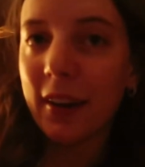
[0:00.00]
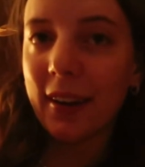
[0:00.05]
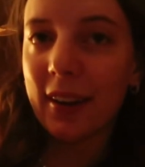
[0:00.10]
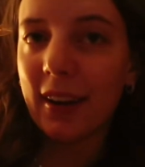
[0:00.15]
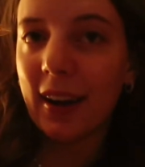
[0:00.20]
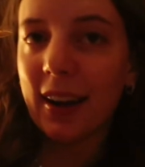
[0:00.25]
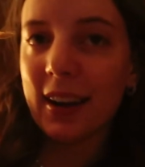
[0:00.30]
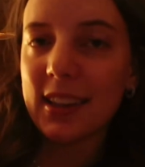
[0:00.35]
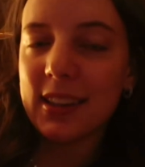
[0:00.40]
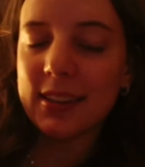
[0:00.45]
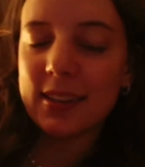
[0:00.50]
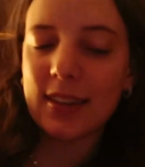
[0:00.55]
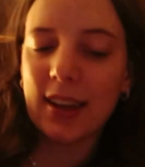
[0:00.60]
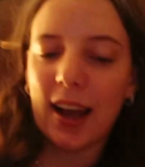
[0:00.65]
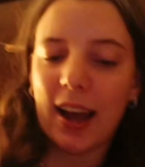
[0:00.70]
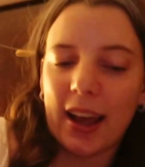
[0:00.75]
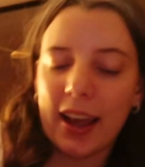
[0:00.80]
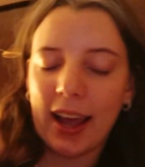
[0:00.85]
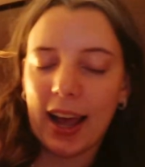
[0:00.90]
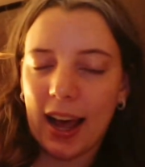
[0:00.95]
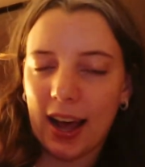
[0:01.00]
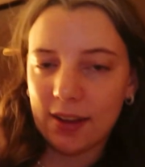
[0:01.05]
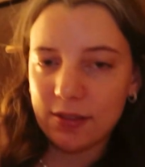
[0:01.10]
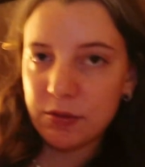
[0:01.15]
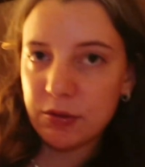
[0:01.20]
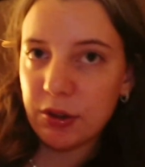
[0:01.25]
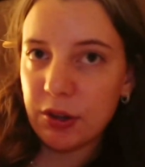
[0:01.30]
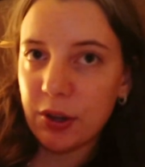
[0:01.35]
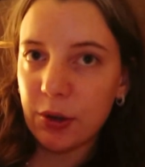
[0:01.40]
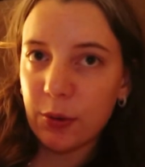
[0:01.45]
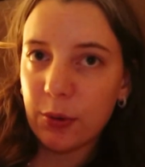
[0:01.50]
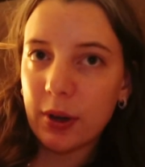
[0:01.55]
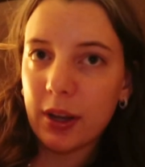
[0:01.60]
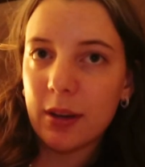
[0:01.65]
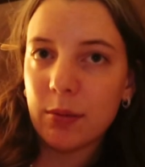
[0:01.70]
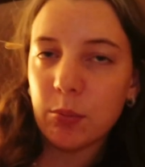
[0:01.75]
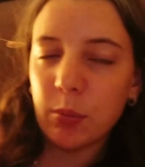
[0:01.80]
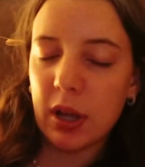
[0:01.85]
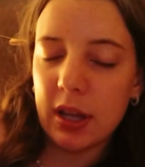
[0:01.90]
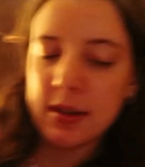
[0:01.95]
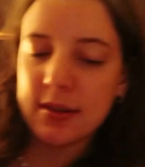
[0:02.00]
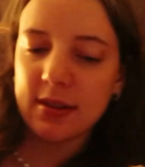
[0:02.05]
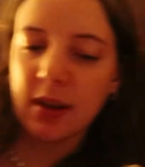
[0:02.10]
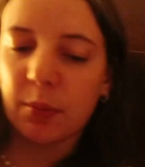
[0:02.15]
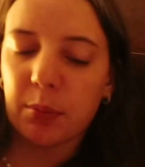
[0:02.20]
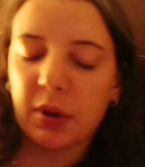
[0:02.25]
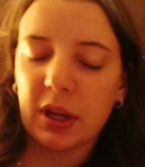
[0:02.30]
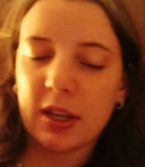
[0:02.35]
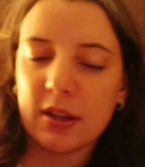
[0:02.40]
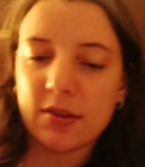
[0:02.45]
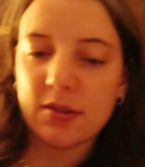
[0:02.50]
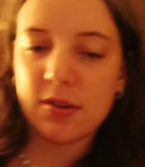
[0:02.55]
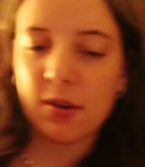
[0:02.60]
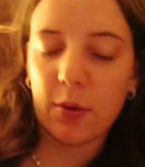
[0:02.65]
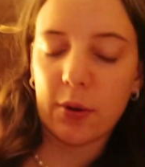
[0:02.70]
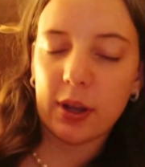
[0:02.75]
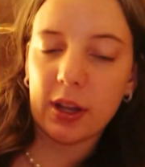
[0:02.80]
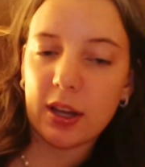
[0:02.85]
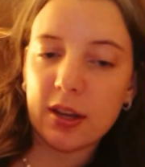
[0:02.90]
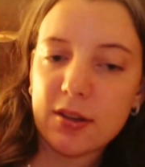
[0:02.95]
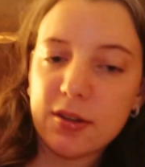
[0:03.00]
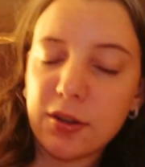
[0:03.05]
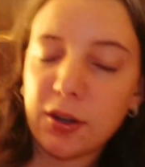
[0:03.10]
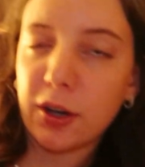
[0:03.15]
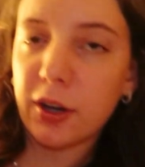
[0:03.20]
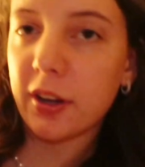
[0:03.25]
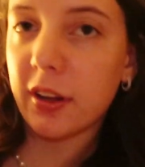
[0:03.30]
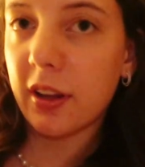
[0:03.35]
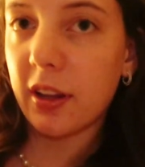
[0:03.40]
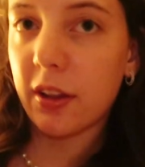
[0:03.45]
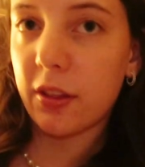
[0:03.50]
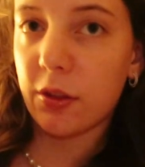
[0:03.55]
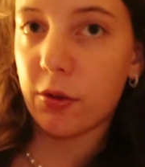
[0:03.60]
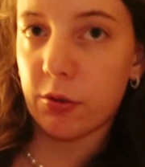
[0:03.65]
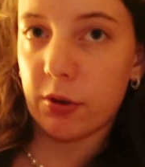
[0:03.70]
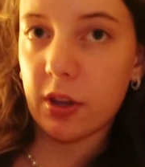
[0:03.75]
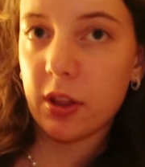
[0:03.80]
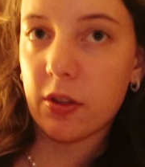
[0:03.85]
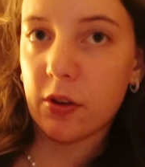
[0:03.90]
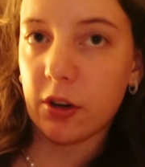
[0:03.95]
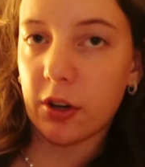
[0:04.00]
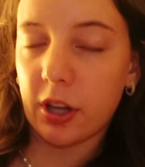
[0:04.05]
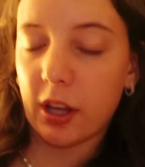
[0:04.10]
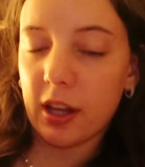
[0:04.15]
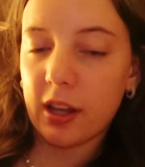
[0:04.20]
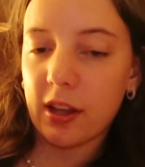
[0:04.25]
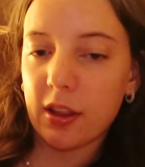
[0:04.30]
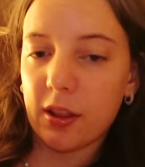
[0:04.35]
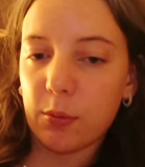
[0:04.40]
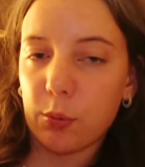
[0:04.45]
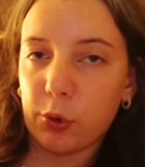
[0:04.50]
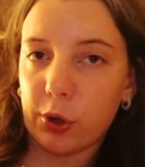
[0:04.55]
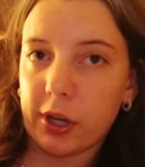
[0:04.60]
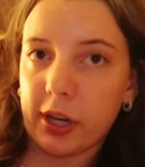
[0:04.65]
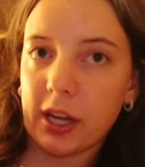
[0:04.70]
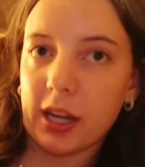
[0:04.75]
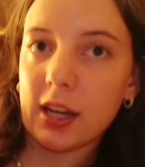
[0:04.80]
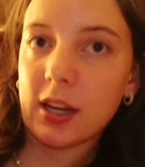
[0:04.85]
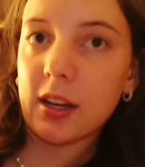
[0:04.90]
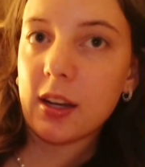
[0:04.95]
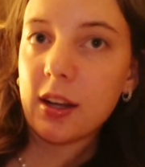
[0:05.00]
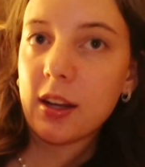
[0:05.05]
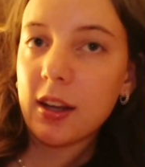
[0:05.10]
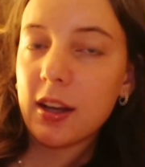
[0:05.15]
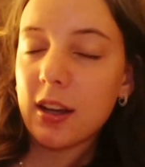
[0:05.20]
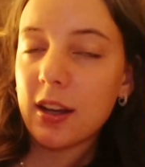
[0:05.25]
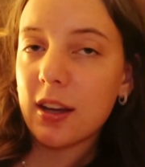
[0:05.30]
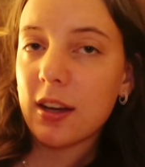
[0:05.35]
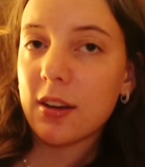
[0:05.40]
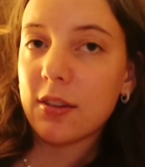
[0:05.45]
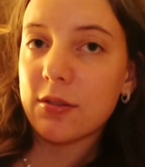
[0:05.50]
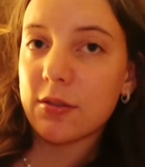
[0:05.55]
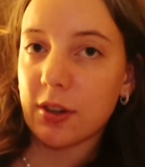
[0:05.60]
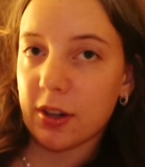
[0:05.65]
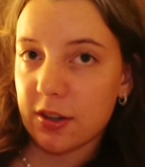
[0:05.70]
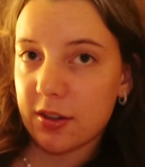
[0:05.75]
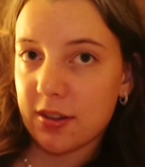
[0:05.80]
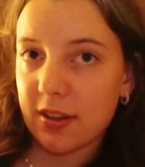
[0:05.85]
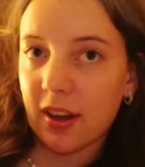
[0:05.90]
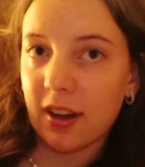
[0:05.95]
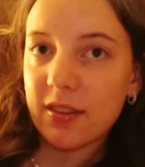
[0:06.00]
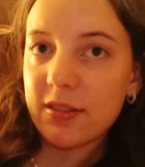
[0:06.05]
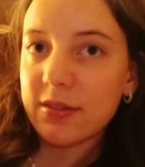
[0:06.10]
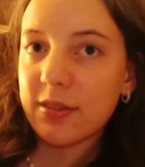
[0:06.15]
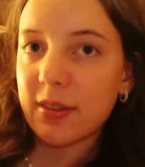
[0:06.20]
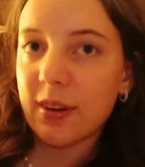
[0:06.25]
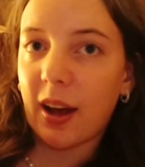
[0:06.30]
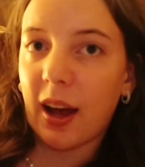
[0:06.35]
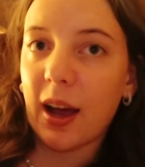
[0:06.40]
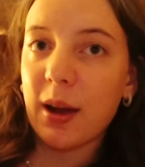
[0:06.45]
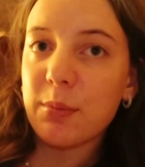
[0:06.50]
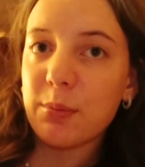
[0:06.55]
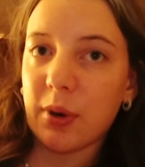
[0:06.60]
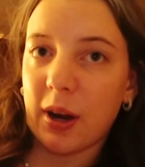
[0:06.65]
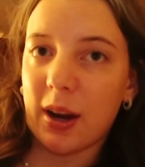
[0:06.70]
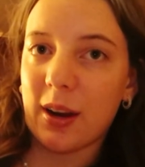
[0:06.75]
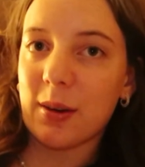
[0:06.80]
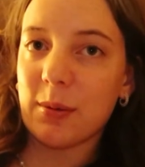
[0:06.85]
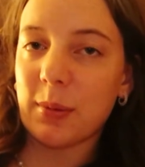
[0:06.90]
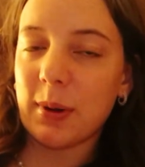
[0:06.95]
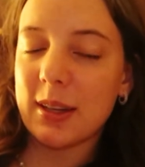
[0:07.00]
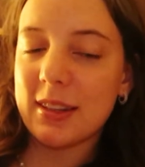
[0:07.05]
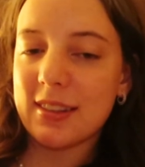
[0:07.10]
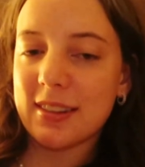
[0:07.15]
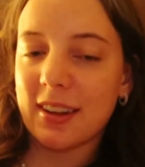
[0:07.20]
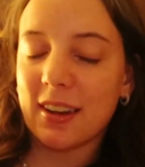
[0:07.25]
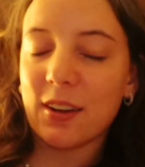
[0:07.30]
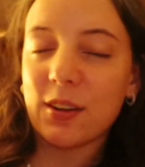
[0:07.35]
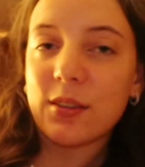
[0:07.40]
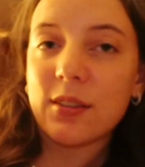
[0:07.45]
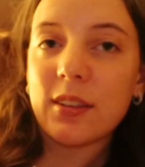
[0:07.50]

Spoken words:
Guys, I have to admit something. So it is currently 3:30 in the morning. First off, I'm proud of myself.